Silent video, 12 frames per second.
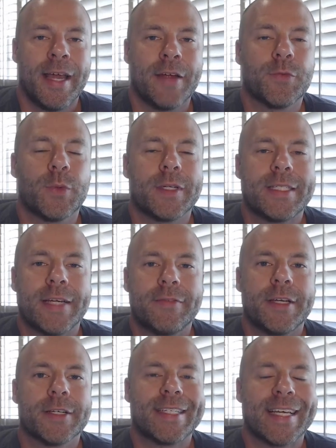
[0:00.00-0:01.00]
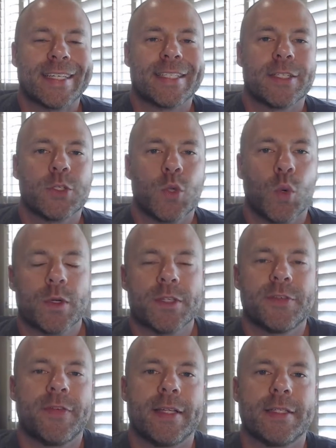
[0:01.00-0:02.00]
Hey everyone, David here,
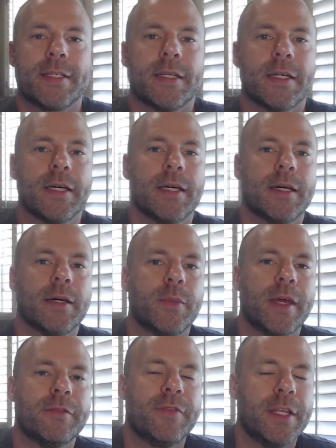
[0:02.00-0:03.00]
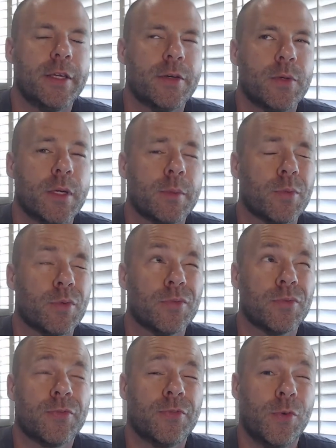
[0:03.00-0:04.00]
TexasHornsFans.com. We got video number
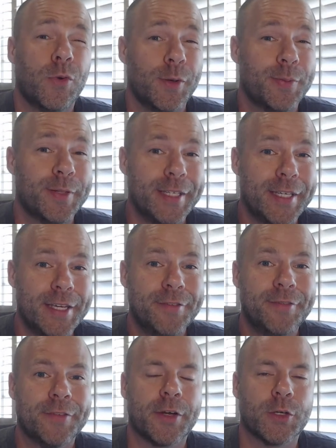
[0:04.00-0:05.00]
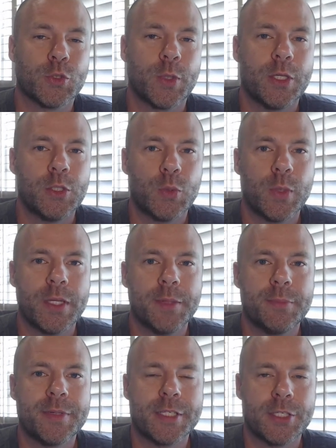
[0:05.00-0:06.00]
four, I believe, and our 2020
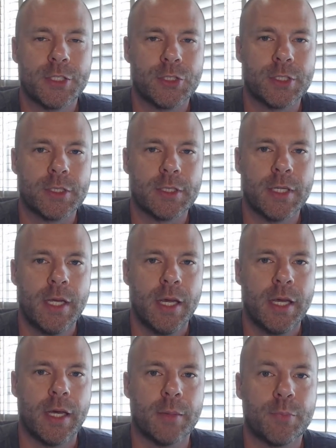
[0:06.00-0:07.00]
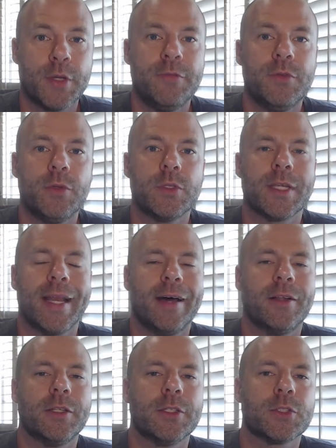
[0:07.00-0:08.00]
position uh, previews and
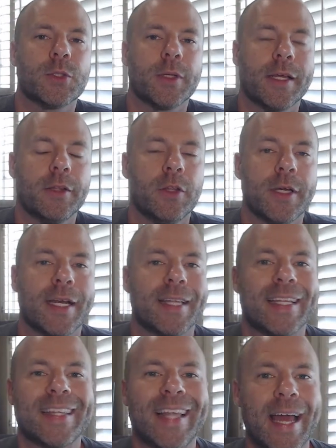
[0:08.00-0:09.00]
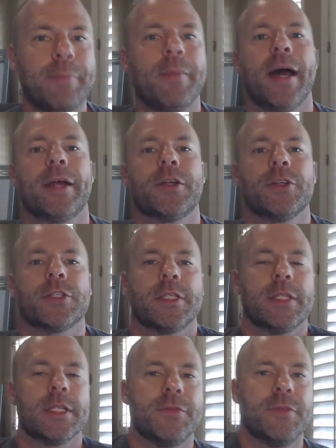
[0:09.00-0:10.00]
outlooks. So we're looking at the linebackers
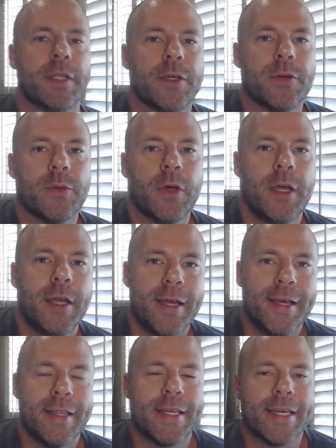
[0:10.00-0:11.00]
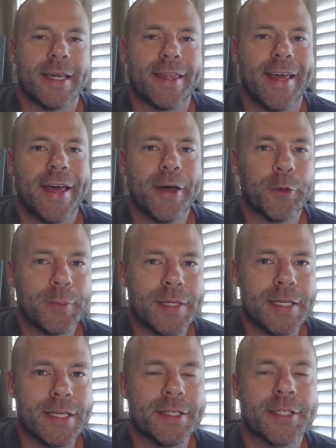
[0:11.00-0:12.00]
in this video, the uh, the
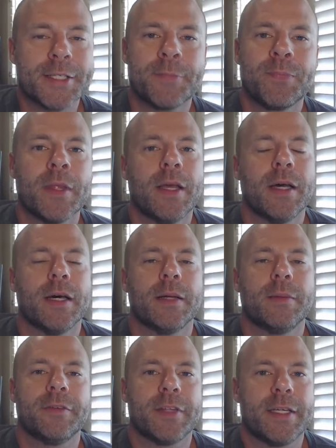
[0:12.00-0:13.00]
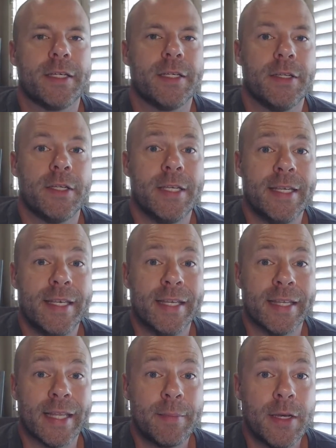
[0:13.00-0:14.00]
LBs. Uh, definitely
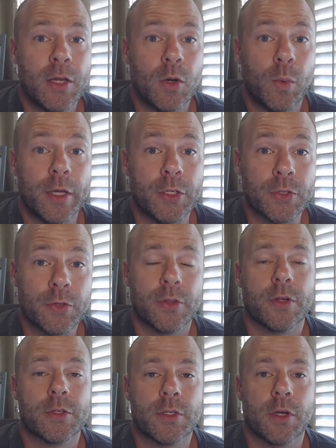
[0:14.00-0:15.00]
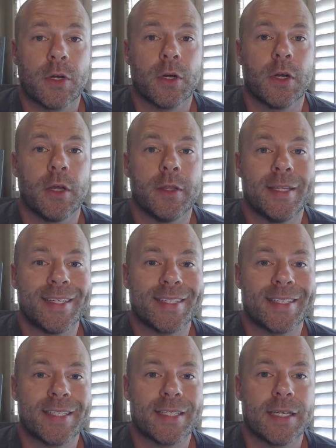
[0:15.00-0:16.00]
let me know what your thoughts are on
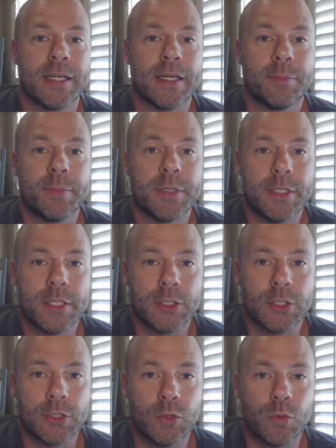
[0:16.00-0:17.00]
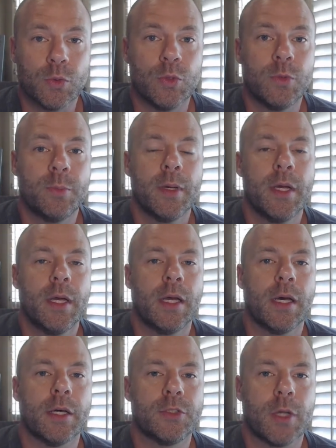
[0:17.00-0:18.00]
this uh, position group.
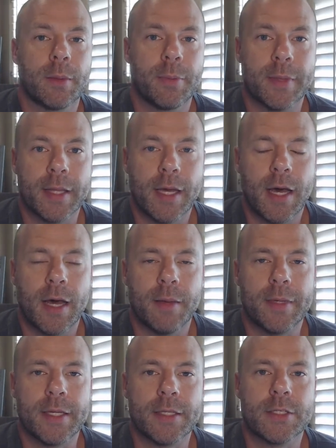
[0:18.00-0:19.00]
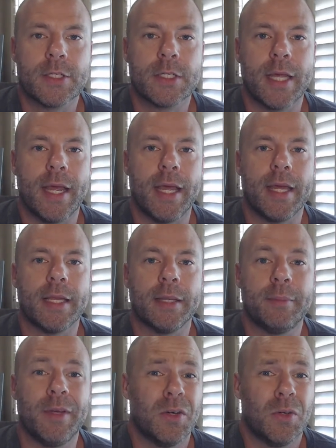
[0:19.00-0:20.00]
Uh, drop them in the comments and
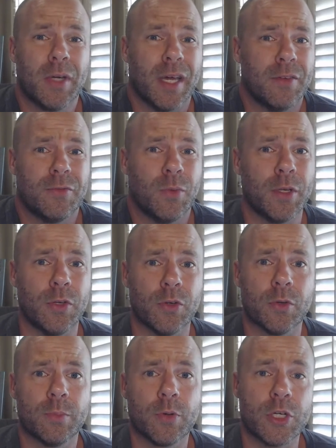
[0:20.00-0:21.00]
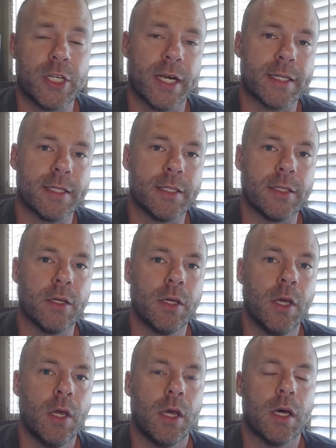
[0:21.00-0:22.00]
let me know kind of what you're projecting,
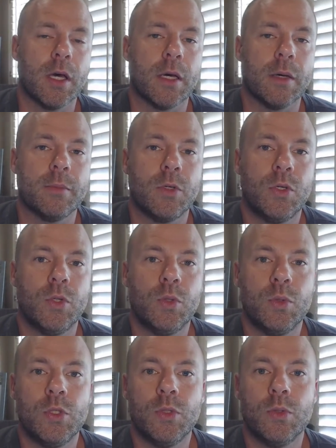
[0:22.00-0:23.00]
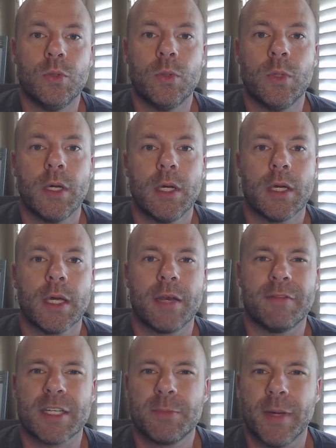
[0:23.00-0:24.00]
um, who you kind
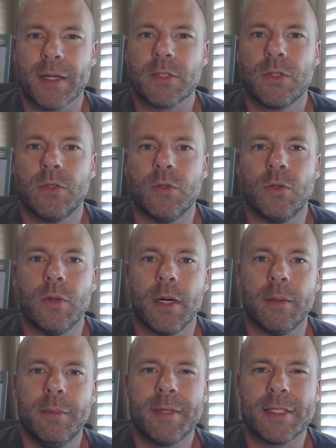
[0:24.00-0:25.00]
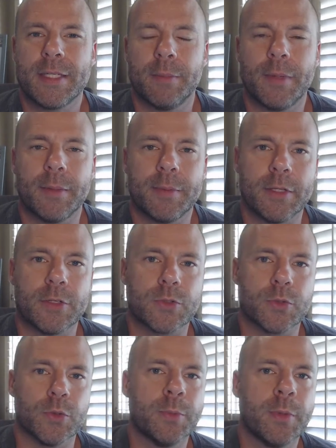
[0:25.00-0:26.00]
of expect to uh, maybe step up in this
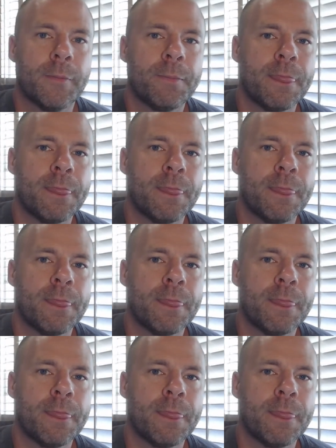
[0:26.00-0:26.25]
group.